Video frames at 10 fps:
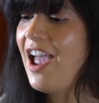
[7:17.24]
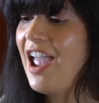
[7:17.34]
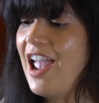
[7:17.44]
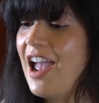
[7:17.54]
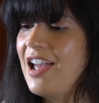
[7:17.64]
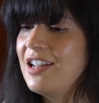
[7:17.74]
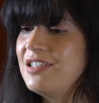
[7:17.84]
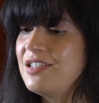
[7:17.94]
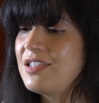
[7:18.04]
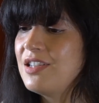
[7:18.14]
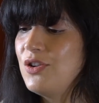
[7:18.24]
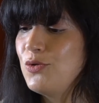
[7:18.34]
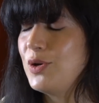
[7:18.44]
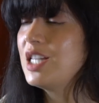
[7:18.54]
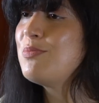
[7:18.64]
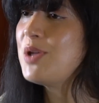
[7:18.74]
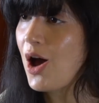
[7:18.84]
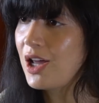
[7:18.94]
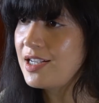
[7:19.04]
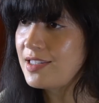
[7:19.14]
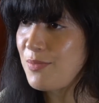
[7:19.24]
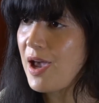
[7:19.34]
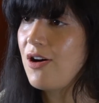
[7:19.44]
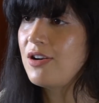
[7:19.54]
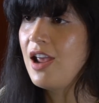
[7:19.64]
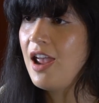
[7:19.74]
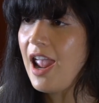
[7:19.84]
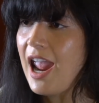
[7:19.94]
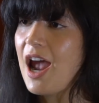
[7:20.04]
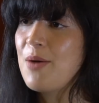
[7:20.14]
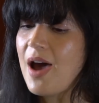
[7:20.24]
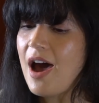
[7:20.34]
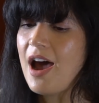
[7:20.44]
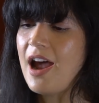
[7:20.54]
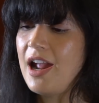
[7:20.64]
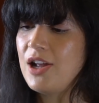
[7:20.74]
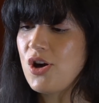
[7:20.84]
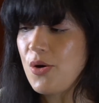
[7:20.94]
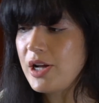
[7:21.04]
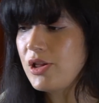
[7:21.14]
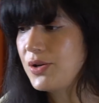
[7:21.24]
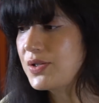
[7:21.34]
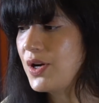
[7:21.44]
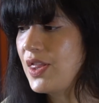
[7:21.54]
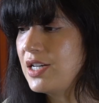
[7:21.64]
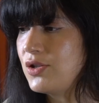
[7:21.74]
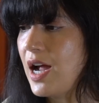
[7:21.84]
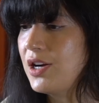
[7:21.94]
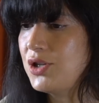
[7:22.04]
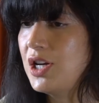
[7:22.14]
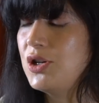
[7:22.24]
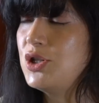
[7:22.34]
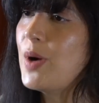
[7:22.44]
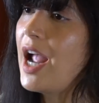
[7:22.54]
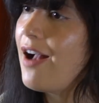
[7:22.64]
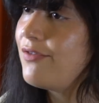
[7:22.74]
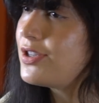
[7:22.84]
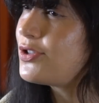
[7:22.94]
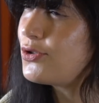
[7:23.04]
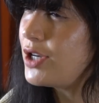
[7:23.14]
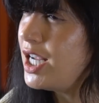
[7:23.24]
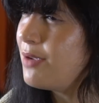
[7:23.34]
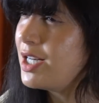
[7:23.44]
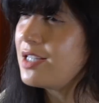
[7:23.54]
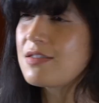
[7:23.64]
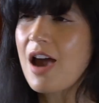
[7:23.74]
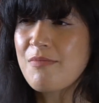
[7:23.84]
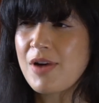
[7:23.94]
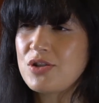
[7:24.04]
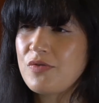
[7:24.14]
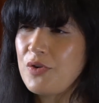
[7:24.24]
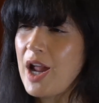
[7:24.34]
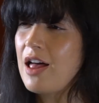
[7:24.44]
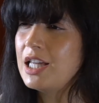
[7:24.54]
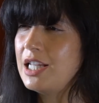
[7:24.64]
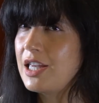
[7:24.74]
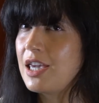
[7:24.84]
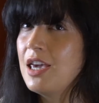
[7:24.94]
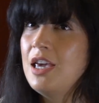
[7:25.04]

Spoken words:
and really be honest about, am I going closer in that direction, or do I have this dream and it's not much of a reality? Like,